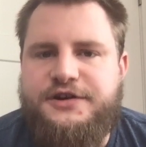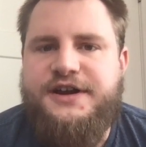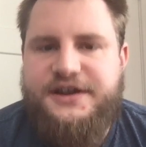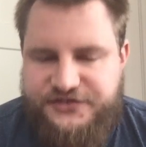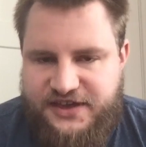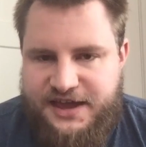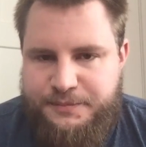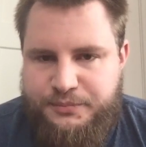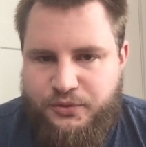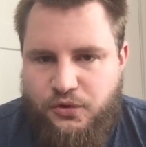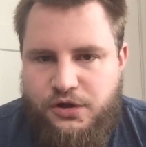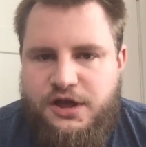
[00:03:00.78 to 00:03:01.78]

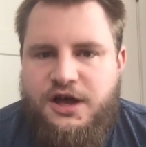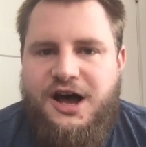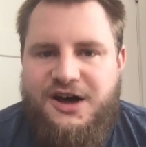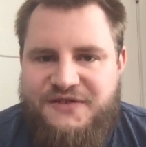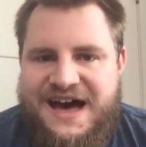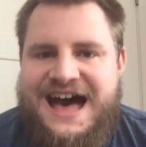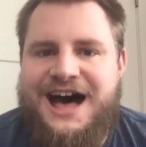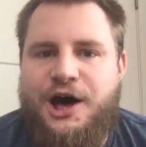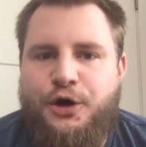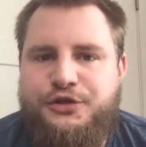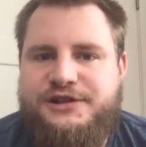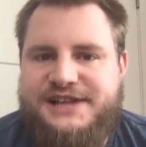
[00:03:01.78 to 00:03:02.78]
example of
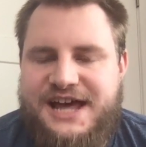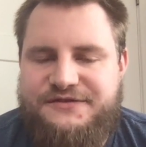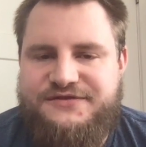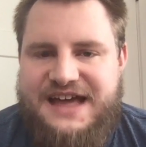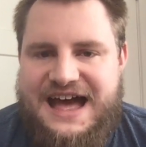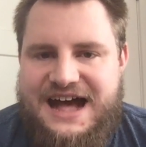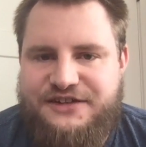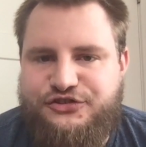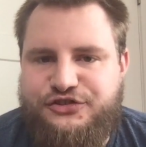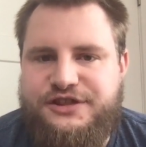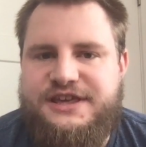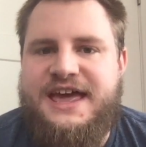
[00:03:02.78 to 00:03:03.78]
how the left
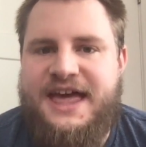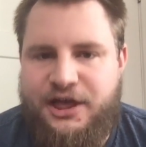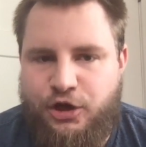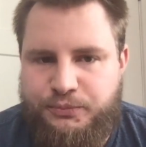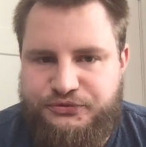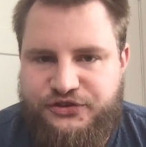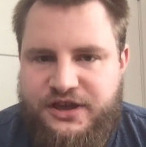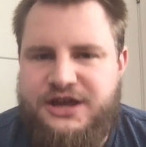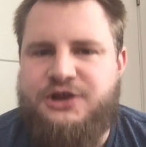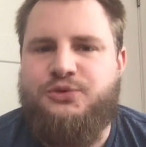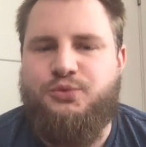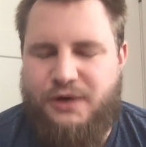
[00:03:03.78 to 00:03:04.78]
actually helps
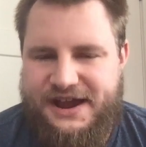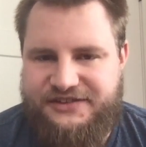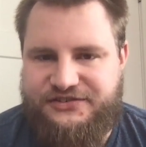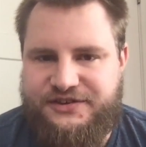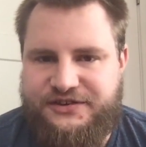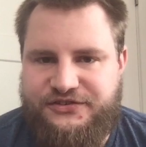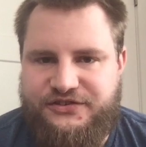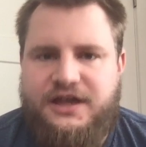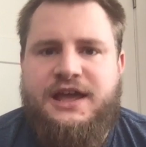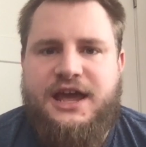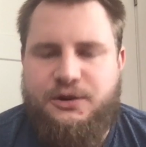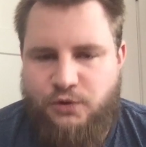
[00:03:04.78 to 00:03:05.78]
racists
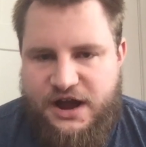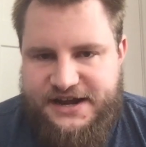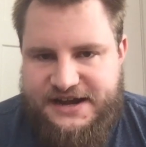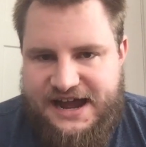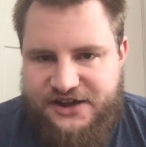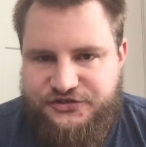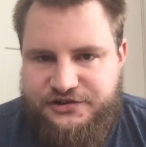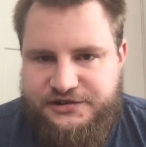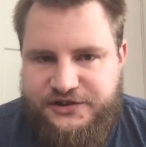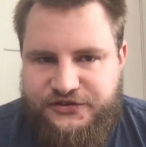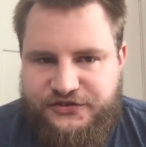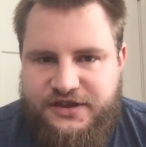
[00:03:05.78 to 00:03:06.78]
and white
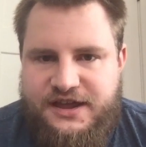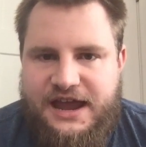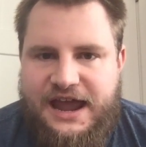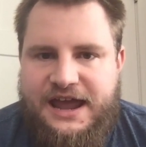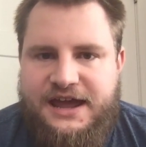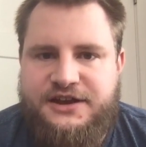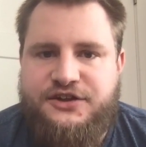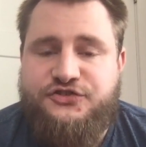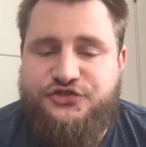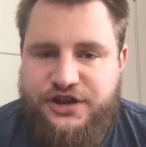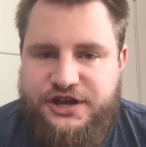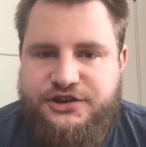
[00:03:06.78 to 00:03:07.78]
nationalists and
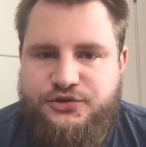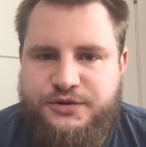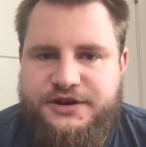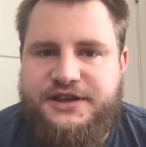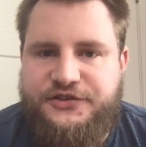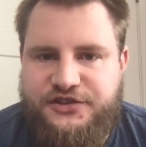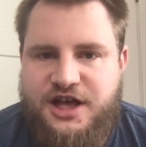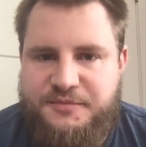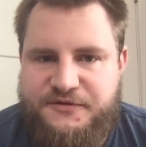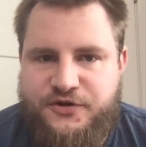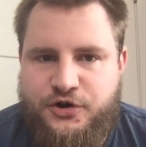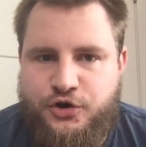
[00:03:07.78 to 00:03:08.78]
genuine
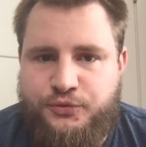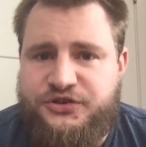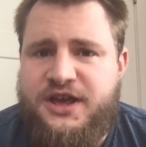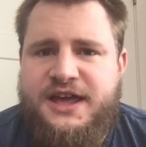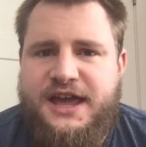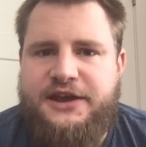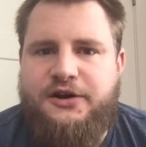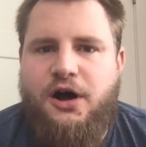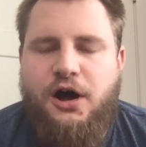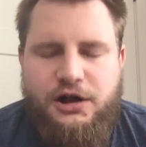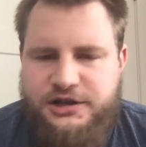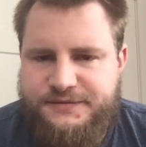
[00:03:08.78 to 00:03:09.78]
Islamophobes and
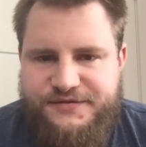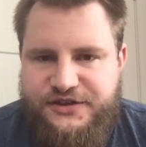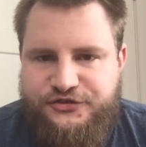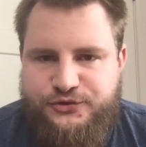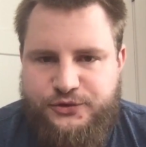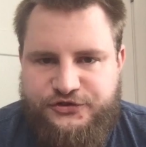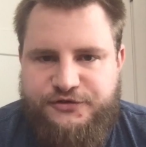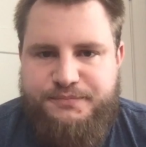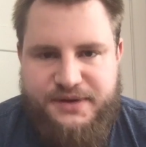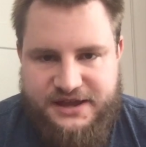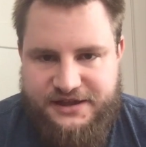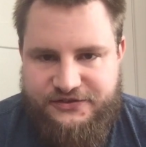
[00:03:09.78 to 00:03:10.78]
all of these sorts of
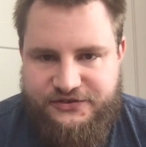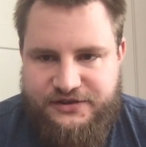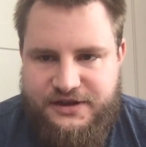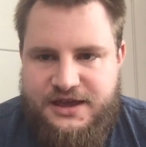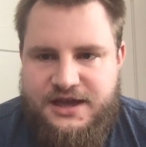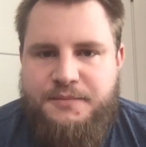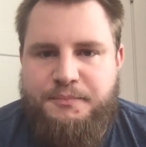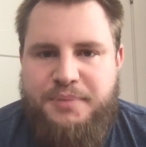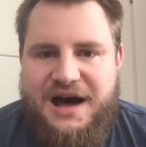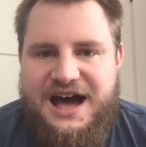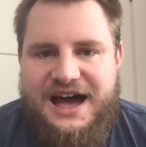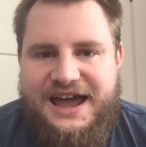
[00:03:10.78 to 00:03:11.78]
bigots
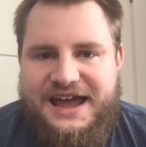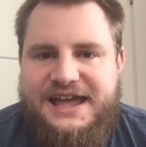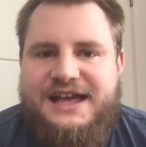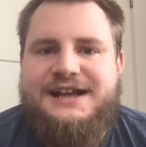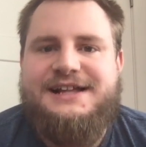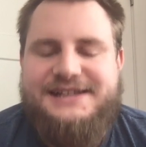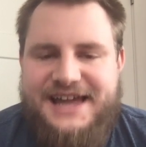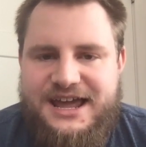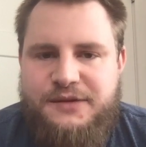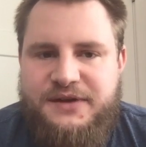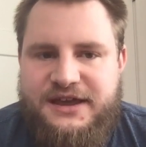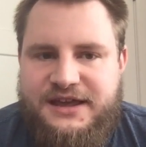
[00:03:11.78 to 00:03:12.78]
by
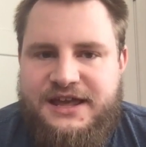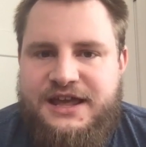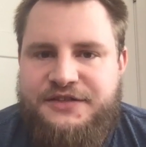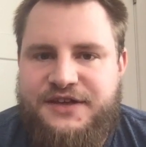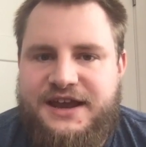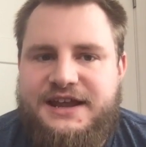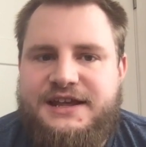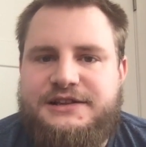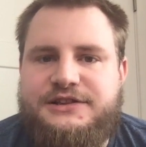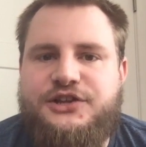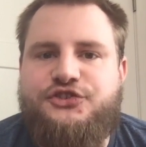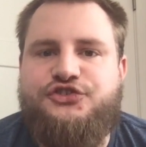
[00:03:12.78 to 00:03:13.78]
claiming that
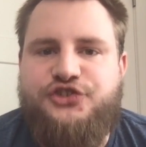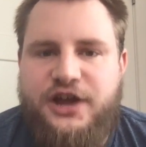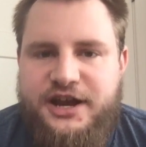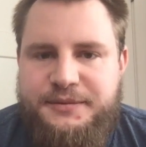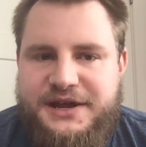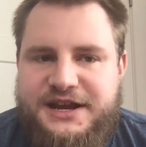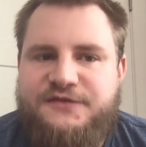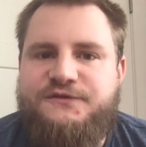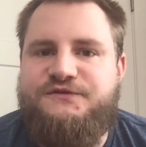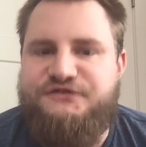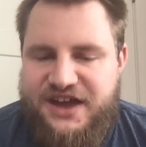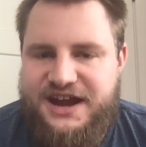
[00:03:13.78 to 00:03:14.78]
legitimate,
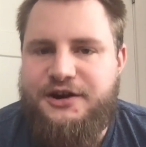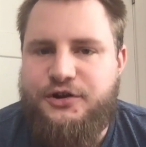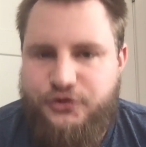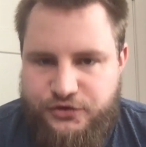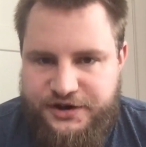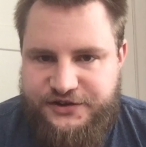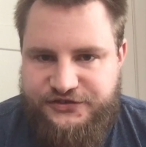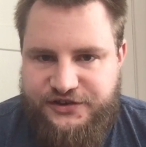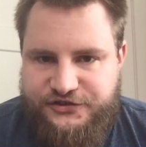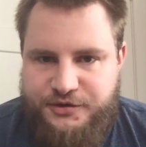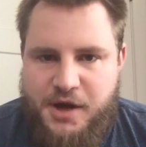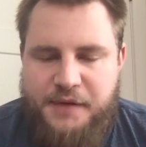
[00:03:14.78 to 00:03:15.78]
fair
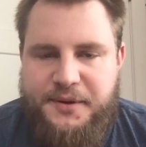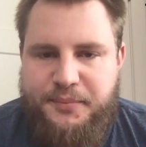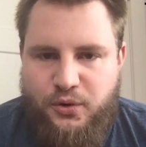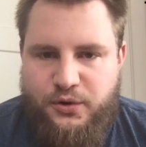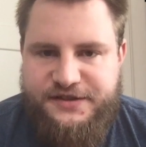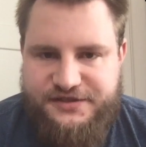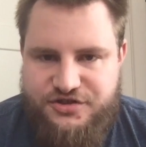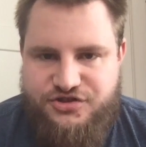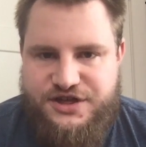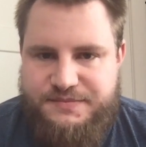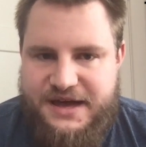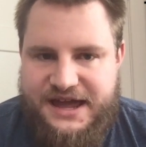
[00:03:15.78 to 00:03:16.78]
criticism of a point that
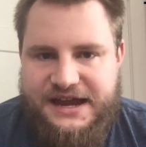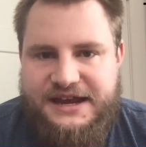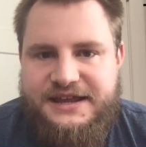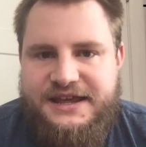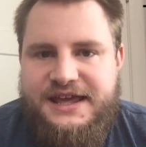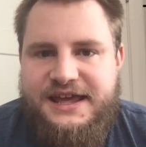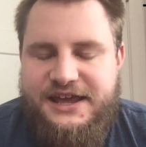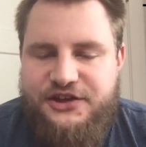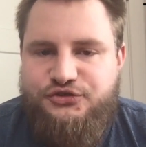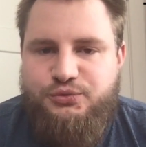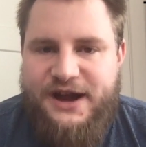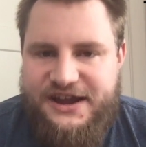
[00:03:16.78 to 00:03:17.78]
she made
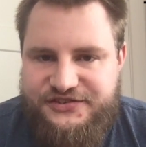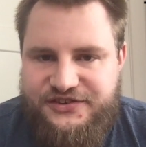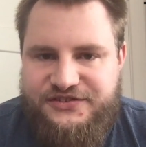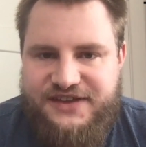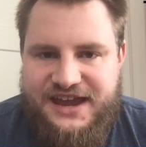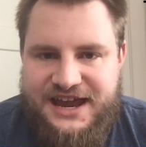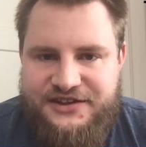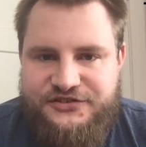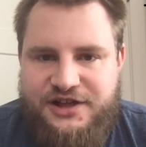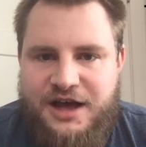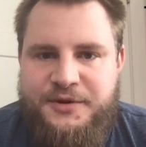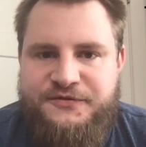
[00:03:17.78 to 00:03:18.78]
is racist and
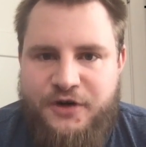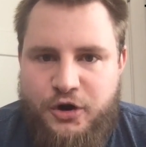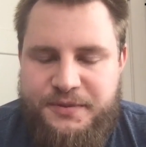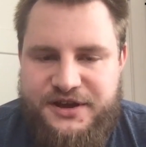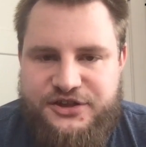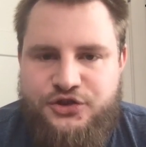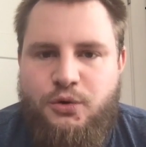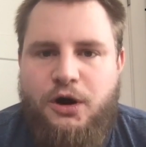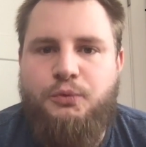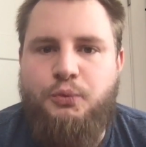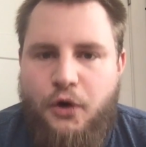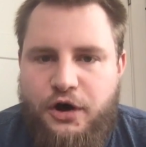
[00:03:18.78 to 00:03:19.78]
Islamophobic. You are
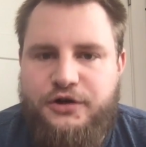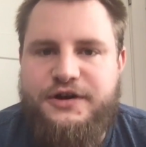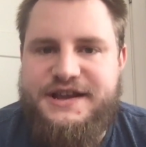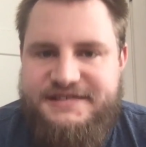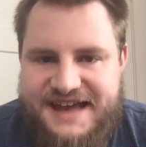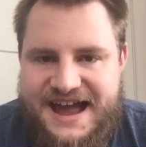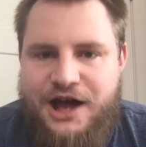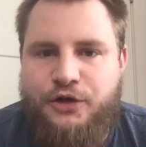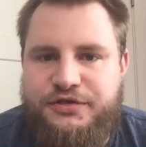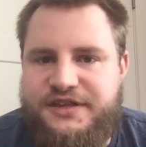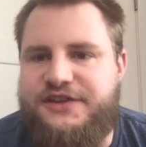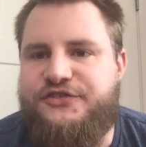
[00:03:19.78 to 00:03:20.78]
watering
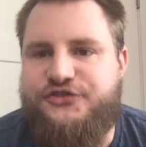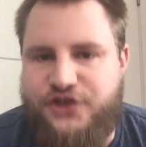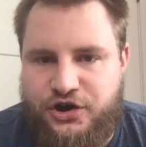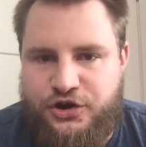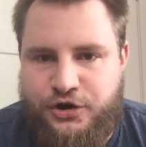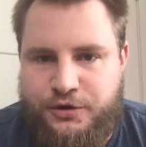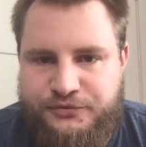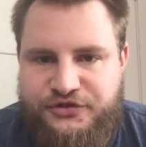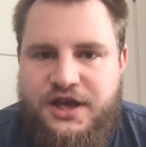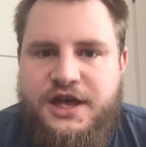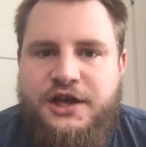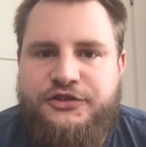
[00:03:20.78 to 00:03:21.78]
down these terms
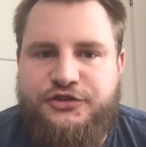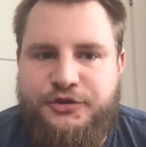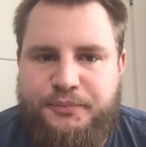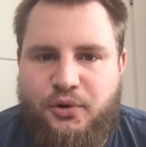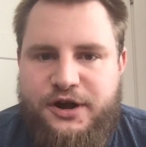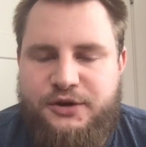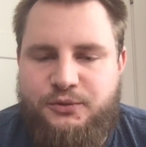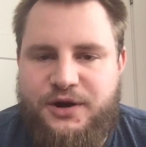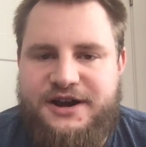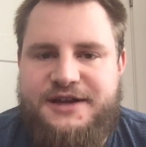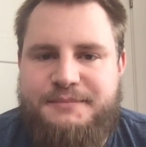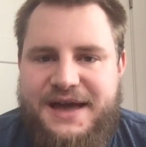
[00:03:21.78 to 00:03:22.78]
to the point
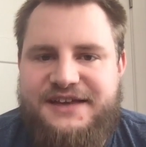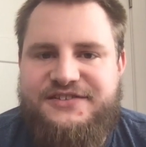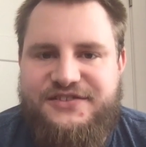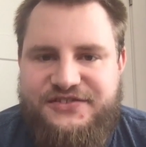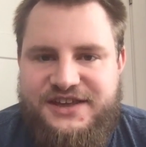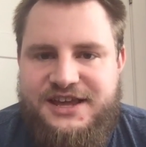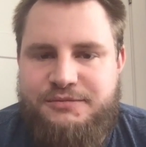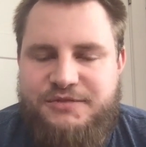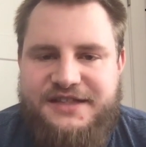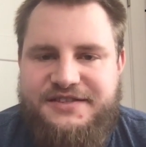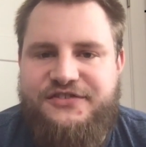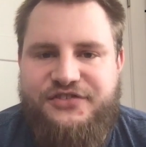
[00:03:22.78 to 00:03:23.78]
where it makes it seem
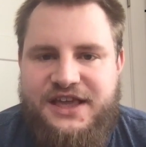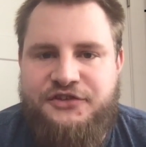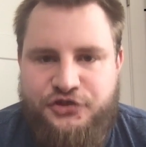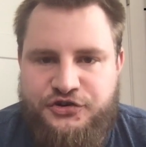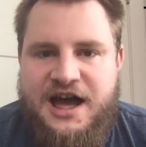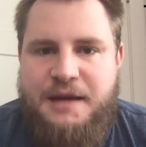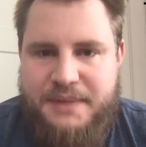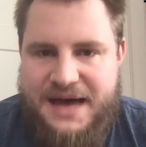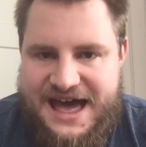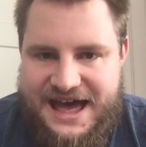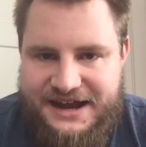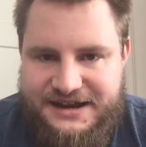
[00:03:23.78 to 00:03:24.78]
like these things are not bad.